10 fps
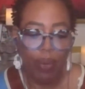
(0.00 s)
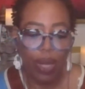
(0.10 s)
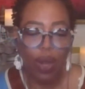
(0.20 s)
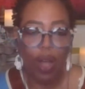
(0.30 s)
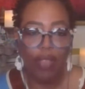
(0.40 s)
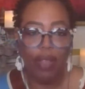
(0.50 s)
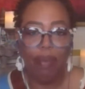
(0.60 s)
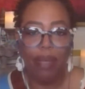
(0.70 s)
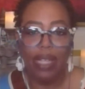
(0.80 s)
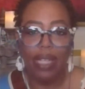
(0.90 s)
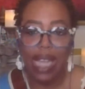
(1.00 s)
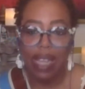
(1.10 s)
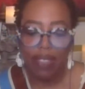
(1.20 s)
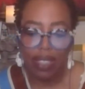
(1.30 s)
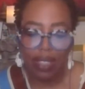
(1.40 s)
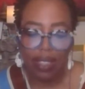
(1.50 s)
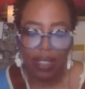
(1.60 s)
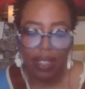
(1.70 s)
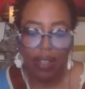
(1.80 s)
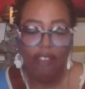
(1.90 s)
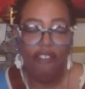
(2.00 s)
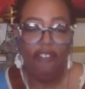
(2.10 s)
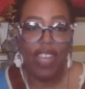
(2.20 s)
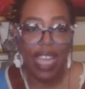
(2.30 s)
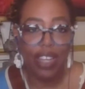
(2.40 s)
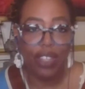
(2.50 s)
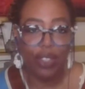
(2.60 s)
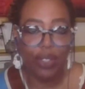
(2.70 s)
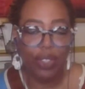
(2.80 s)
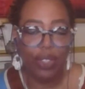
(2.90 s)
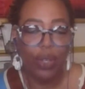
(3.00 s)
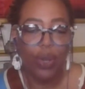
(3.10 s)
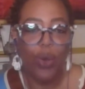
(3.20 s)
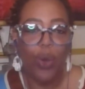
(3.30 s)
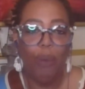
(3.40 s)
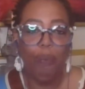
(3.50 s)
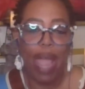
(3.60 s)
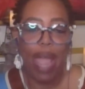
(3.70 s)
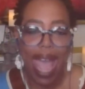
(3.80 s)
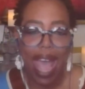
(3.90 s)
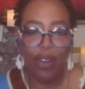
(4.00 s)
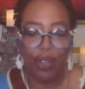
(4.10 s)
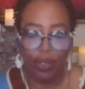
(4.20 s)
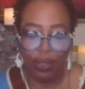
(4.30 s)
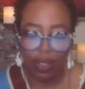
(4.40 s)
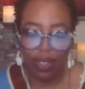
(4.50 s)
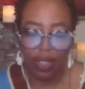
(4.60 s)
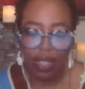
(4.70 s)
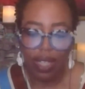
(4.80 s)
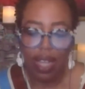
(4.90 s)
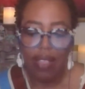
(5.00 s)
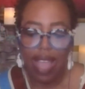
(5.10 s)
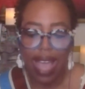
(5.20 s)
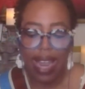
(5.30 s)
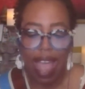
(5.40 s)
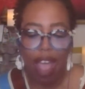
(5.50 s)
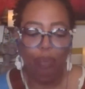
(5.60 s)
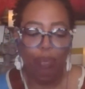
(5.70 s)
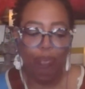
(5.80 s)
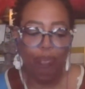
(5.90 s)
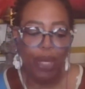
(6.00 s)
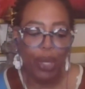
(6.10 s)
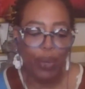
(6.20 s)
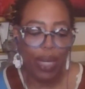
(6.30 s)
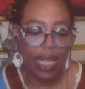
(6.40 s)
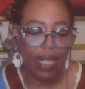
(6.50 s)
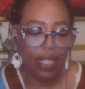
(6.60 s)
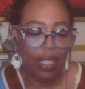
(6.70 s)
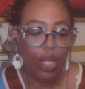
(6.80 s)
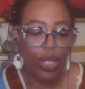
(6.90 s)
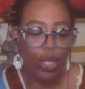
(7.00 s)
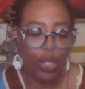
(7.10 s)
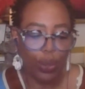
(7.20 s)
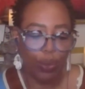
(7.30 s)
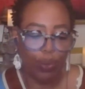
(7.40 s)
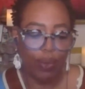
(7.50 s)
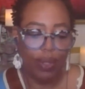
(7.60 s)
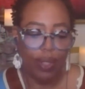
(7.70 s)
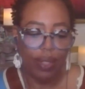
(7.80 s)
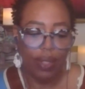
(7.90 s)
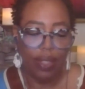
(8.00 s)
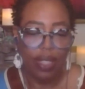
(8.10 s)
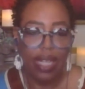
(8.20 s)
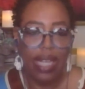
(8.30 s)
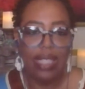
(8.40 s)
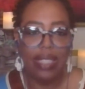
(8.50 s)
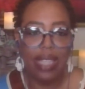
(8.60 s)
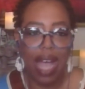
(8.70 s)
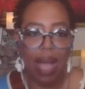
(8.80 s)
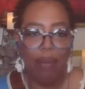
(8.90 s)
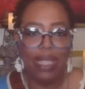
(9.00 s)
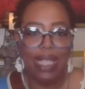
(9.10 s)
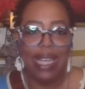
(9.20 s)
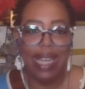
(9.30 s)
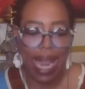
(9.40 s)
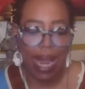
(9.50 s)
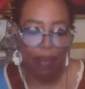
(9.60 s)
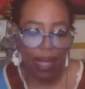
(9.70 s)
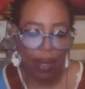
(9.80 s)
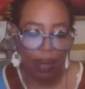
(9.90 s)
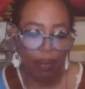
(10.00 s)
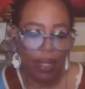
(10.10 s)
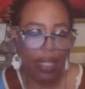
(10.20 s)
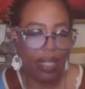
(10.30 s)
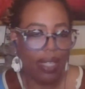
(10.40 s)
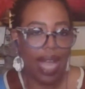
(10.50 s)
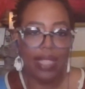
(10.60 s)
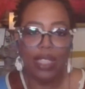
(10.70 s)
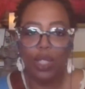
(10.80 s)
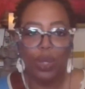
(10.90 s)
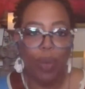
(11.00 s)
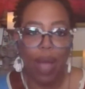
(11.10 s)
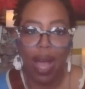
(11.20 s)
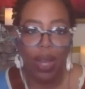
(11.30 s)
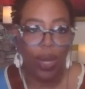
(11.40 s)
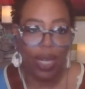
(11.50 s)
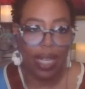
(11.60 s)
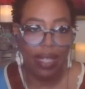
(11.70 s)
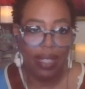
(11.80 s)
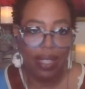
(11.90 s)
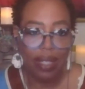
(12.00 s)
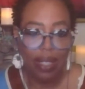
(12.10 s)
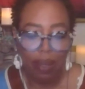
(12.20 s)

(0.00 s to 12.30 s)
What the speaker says: What are the beliefs, fears, or patterns that have muted you? It's time to name them, not to dwell on it,